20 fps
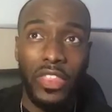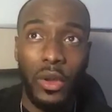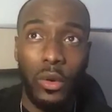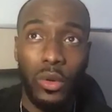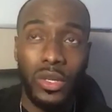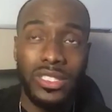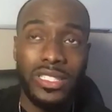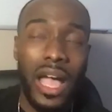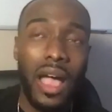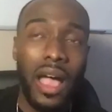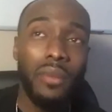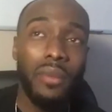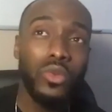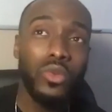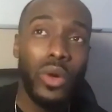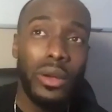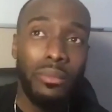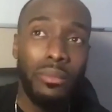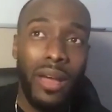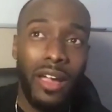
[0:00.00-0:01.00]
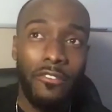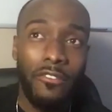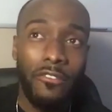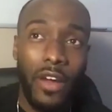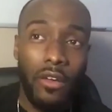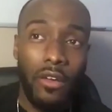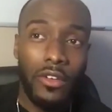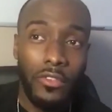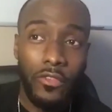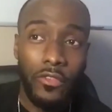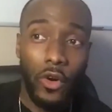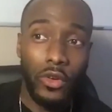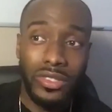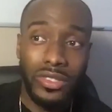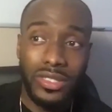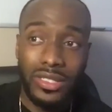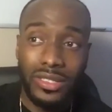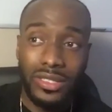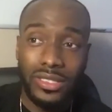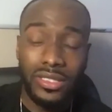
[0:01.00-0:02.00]
were times when my very
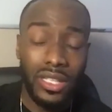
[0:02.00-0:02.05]
first